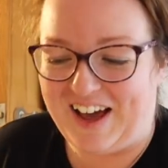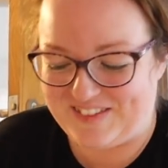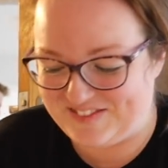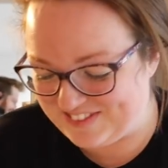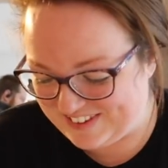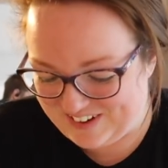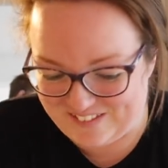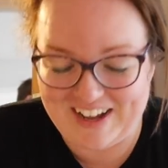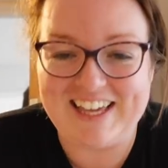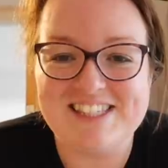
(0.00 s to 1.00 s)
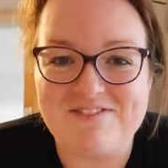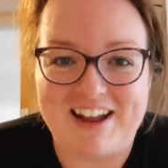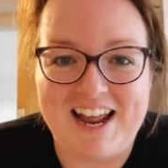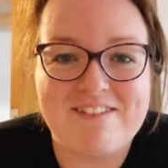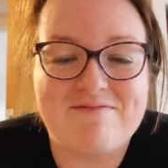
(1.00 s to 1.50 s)
um, got back into
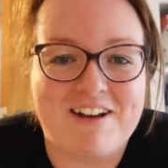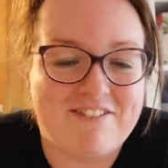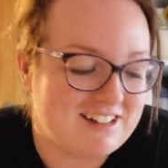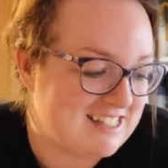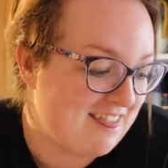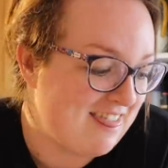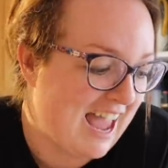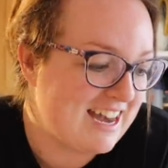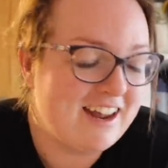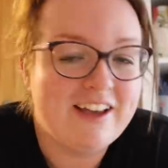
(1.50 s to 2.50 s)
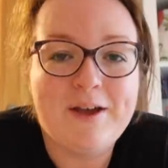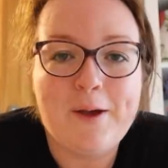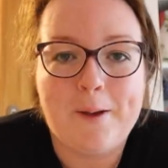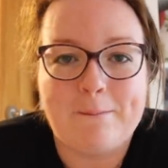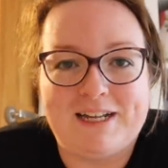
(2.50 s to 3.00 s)
bed, had breakfast and then
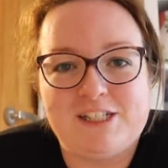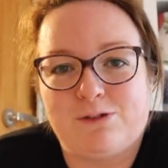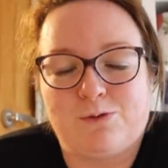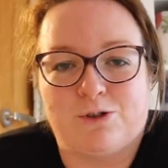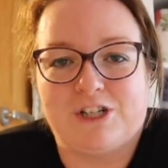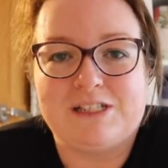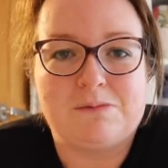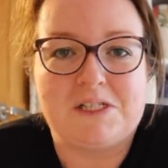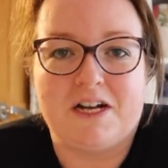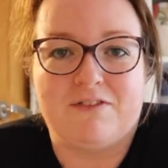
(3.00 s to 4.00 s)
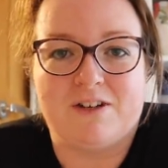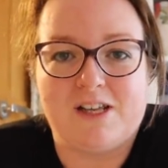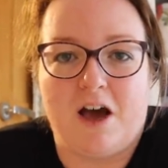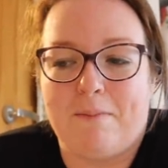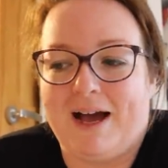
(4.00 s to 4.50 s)
Benji was watching some stuff on his
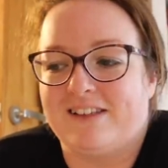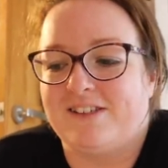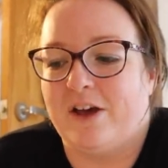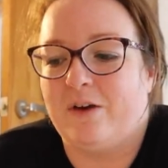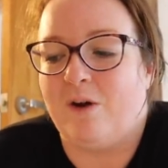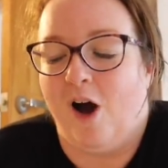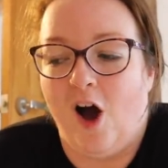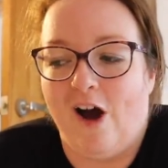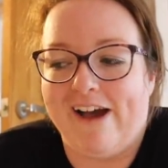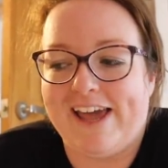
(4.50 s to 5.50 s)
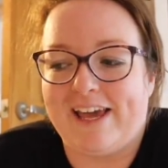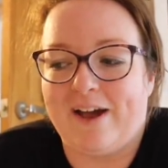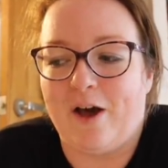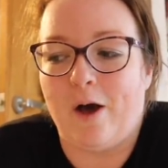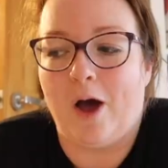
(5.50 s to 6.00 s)
iPad so
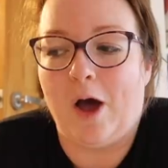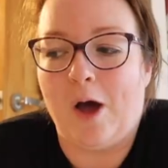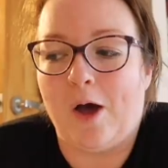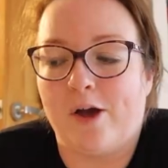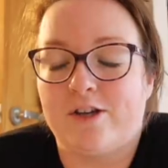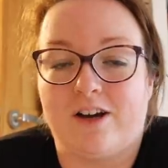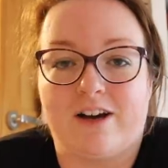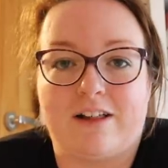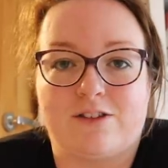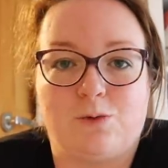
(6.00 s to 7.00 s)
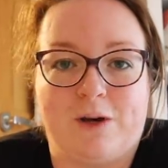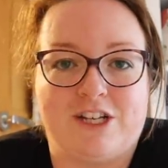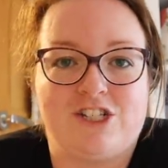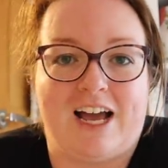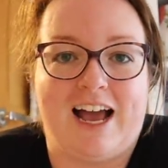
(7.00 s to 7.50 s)
I uh, dug out the
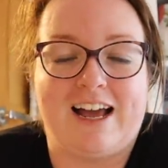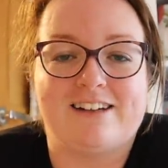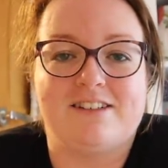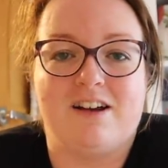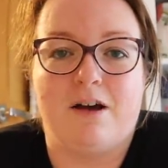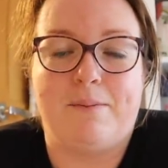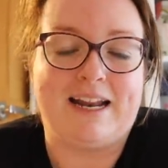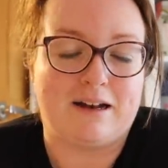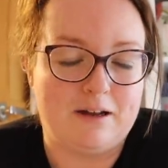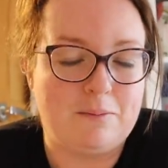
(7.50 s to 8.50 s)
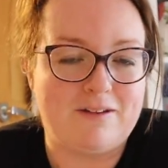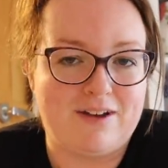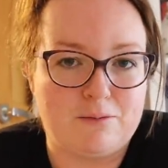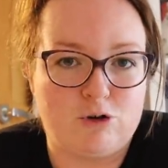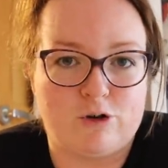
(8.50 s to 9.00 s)
Switch and I played a little bit of
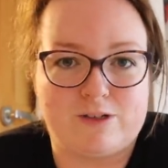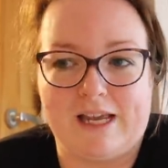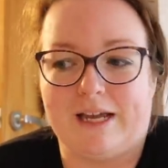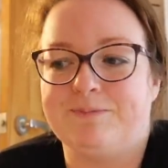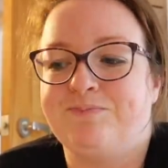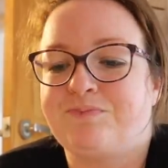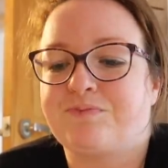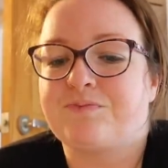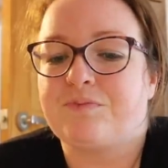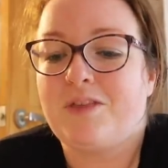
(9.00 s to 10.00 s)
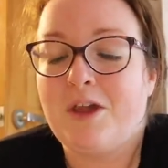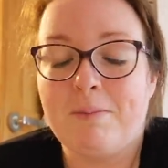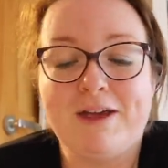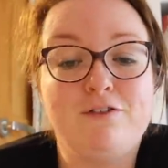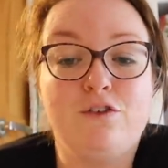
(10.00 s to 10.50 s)
Animal Crossing.
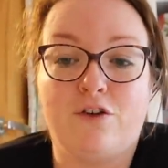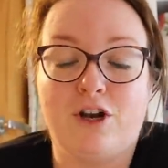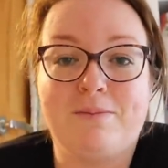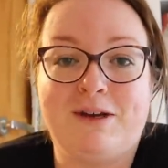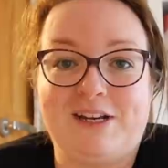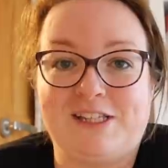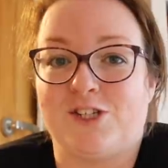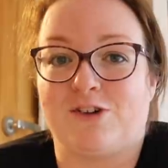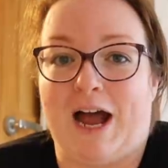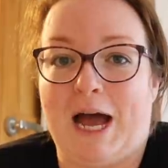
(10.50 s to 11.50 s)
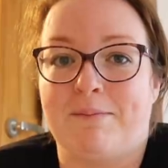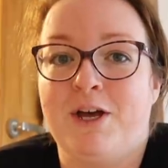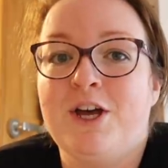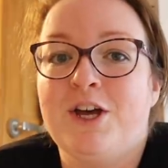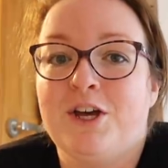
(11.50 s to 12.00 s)
But if you follow me on Instagram,
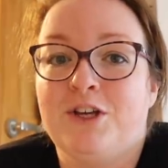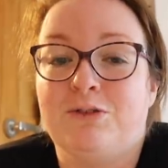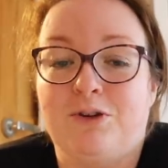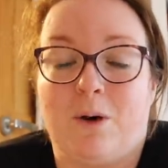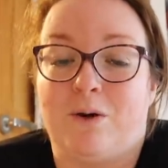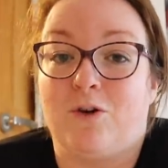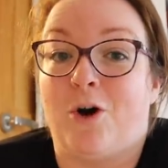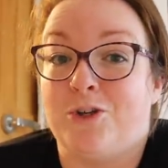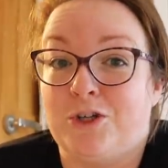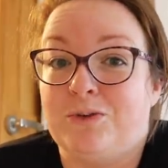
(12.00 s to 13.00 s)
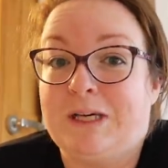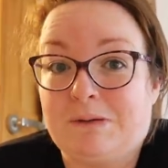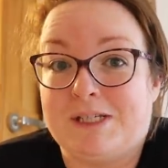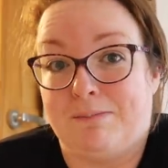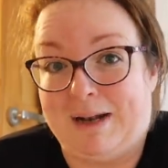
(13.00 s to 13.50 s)
you'll know I've got a new
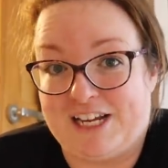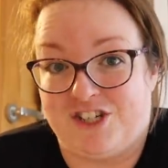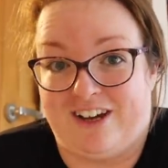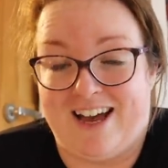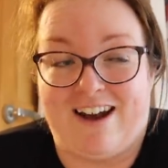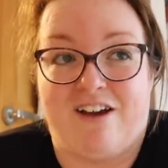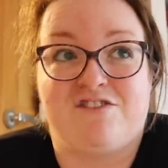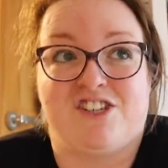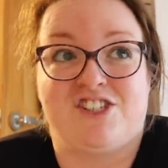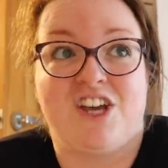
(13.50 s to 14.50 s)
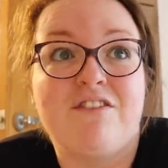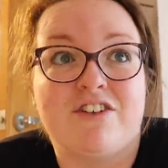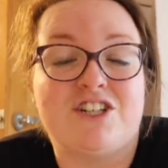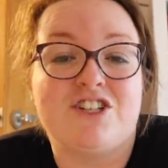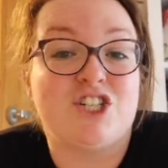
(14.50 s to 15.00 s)
guilty pleasure and I've
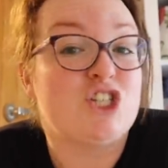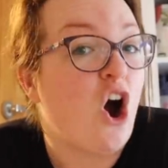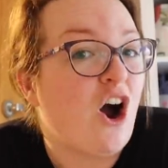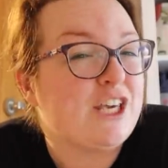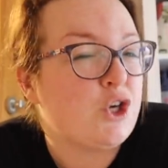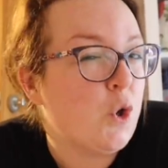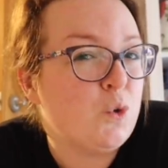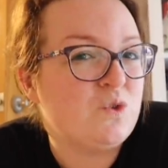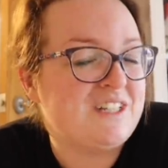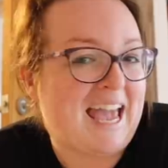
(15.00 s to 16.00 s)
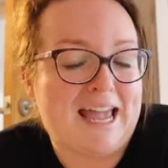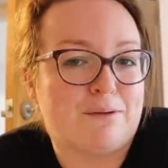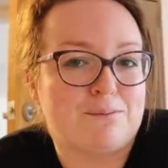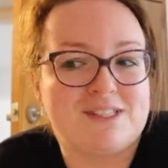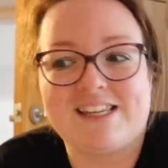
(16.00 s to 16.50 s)
discovered the tycoon
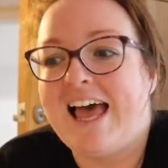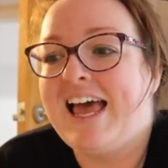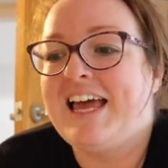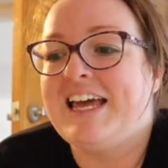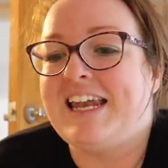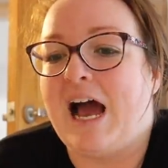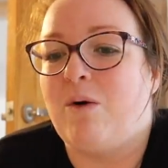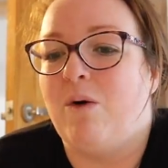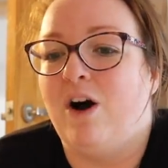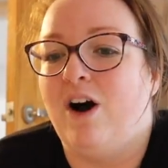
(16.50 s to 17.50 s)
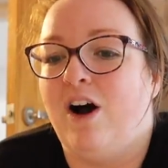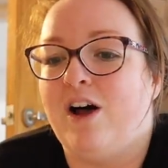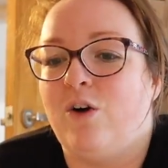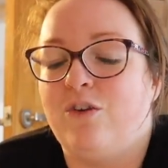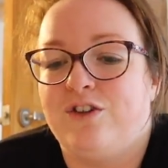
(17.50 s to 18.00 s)
games. Now,
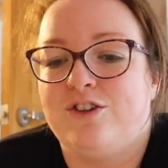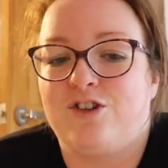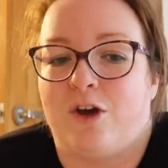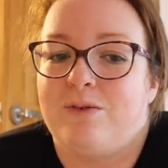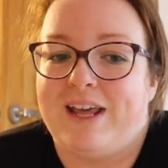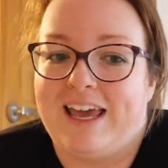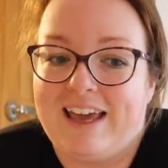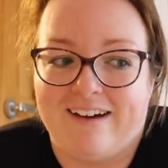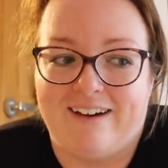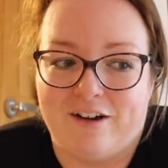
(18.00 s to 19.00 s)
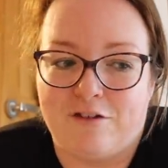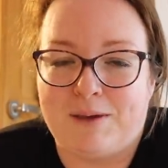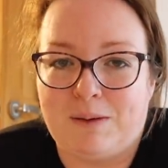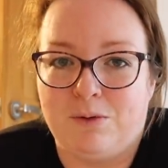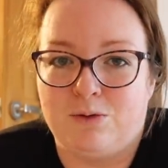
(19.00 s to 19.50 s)
I often don't hear enough
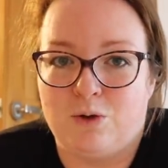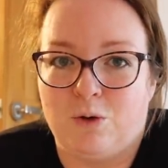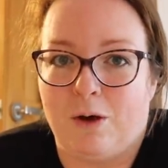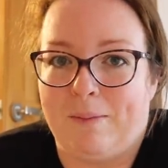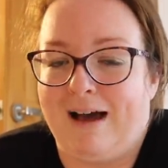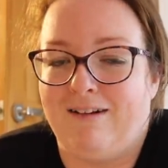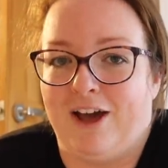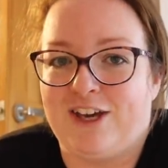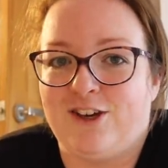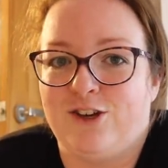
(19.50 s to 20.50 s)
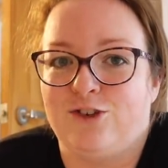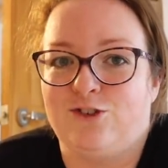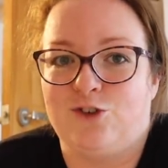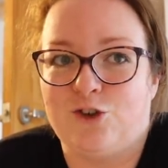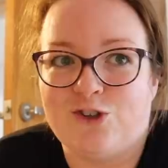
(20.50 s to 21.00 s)
people talk about like
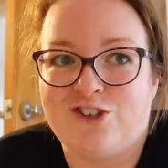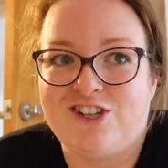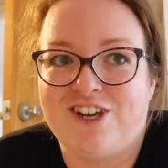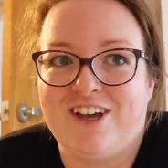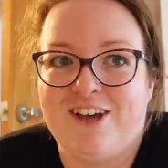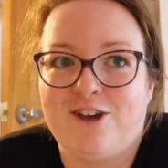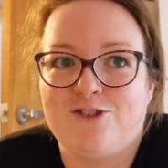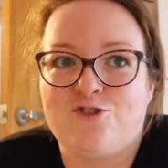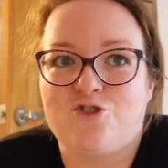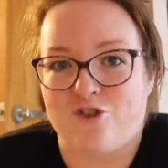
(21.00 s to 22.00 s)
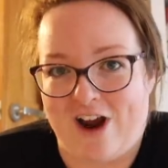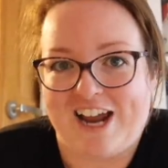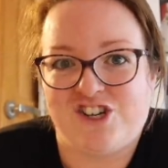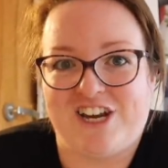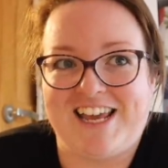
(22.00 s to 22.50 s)
good,
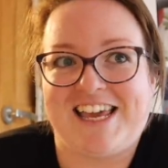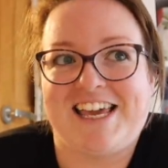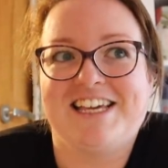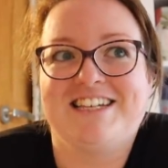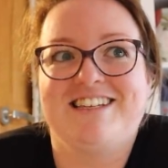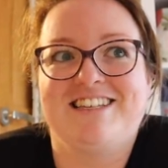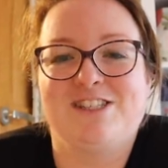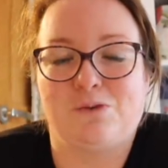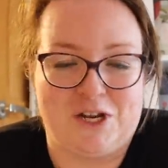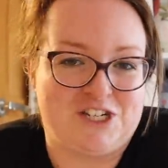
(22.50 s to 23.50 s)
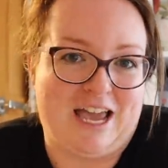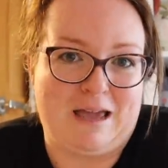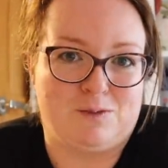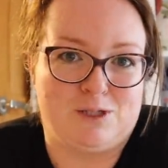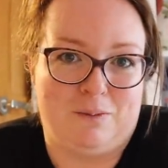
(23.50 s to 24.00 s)
trashy Switch
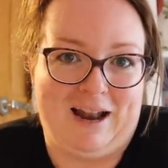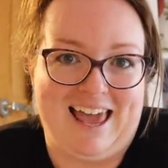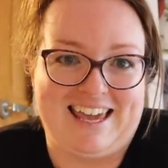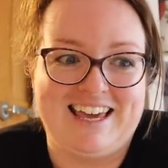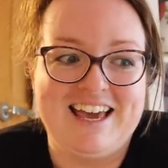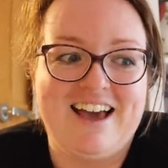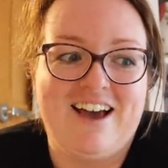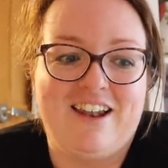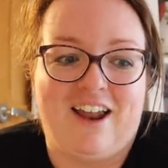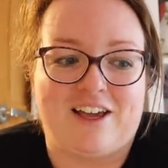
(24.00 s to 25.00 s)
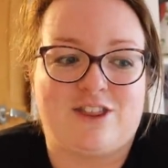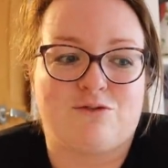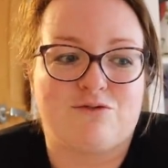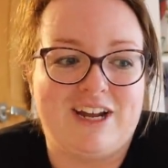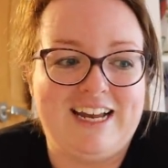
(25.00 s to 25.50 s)
games to play. Like
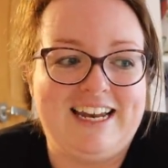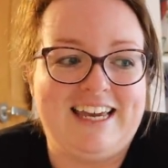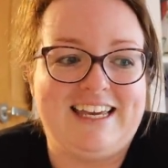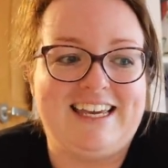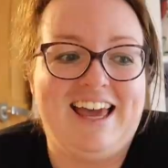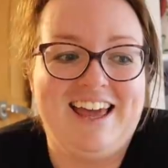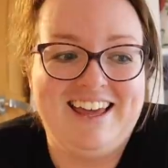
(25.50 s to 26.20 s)
the really